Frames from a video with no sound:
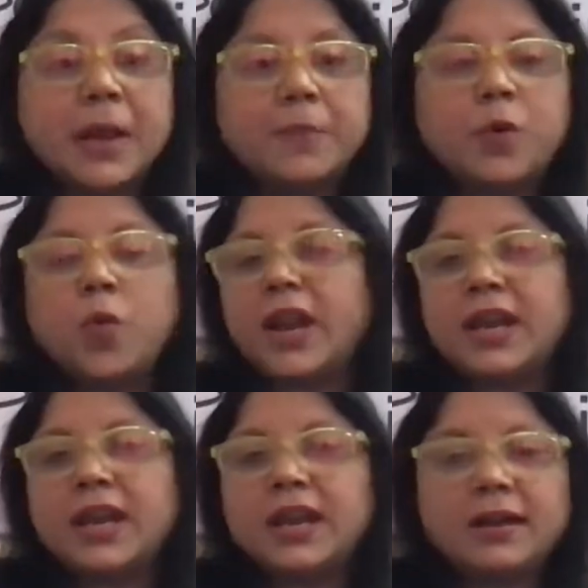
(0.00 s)
number one
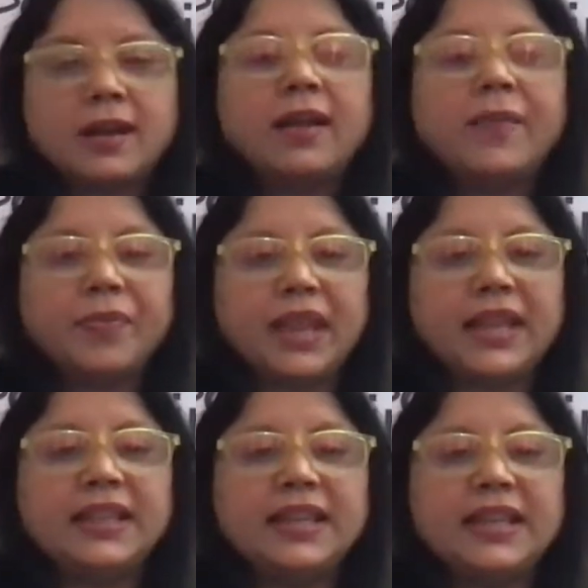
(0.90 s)

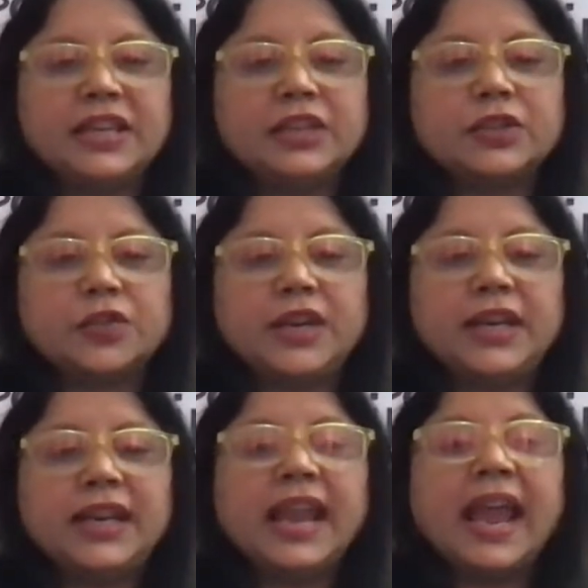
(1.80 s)
in the industry.
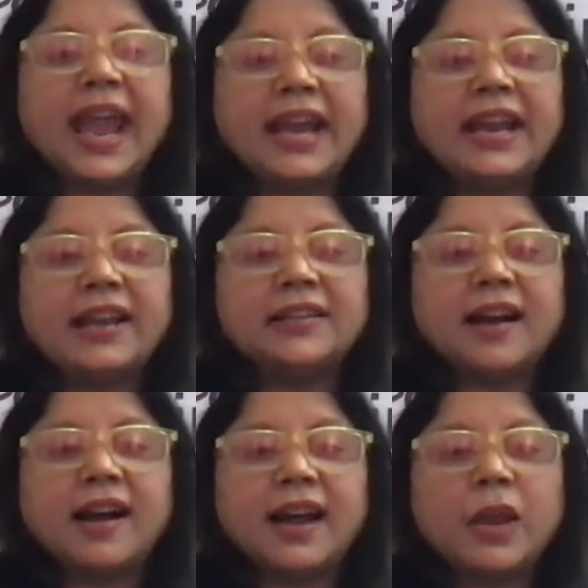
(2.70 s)
Head Held
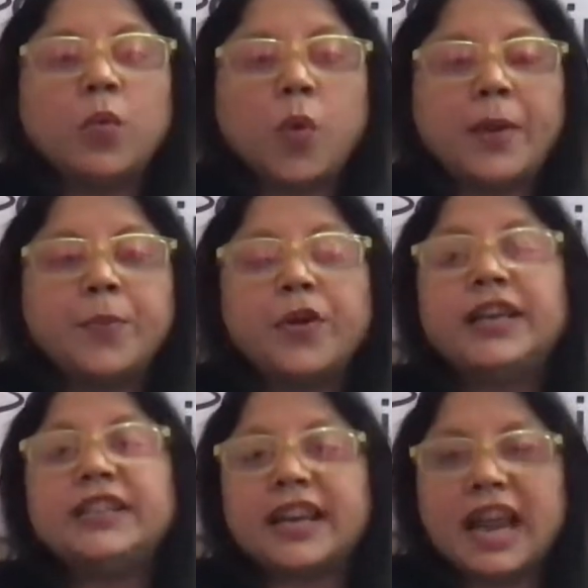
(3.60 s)
High, One
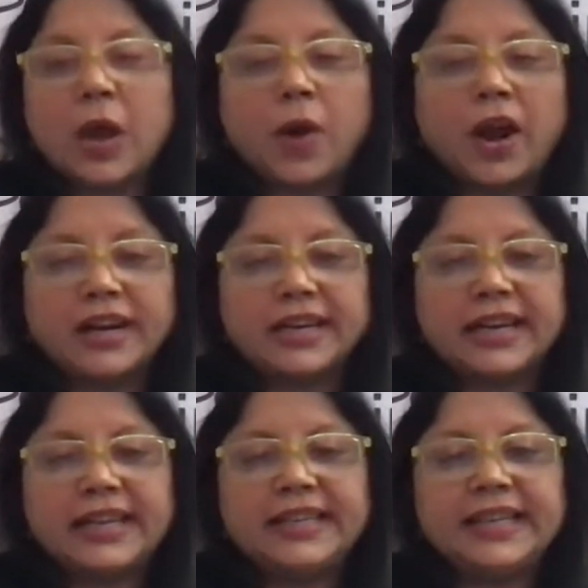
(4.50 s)
Bridge, and now Iron
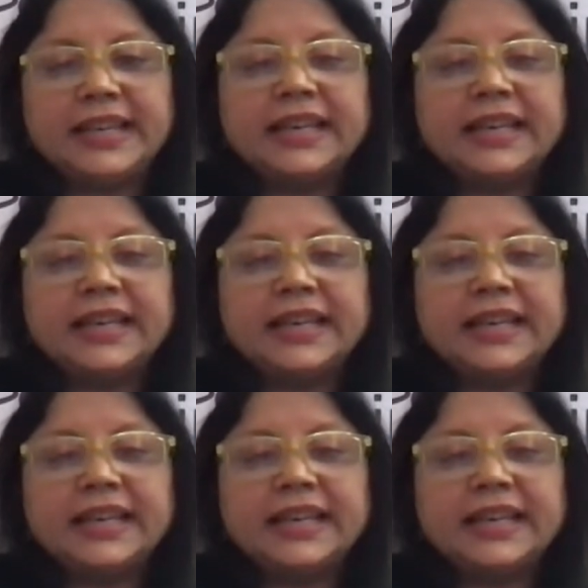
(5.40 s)
Lady.